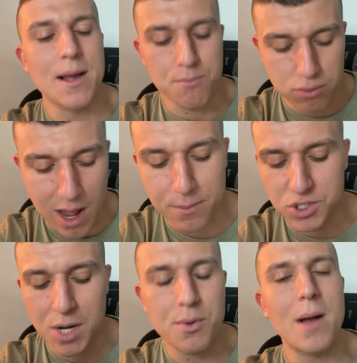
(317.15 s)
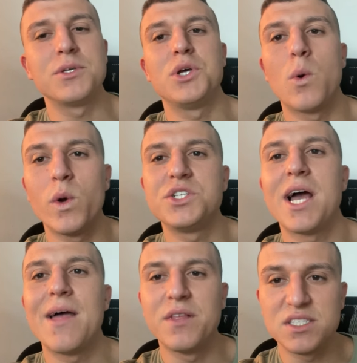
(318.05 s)
I promise you, I promise you, I wish I
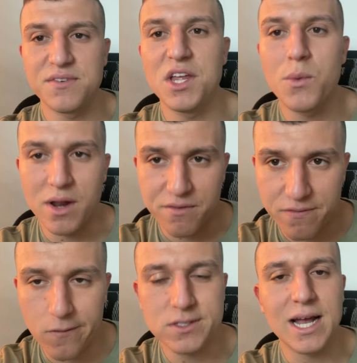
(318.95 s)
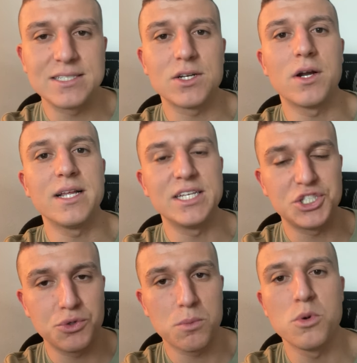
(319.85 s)
had this video when I first got started, is
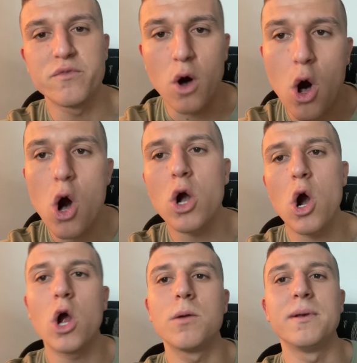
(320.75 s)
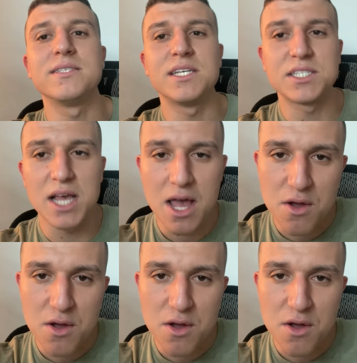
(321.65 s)
to remove all card business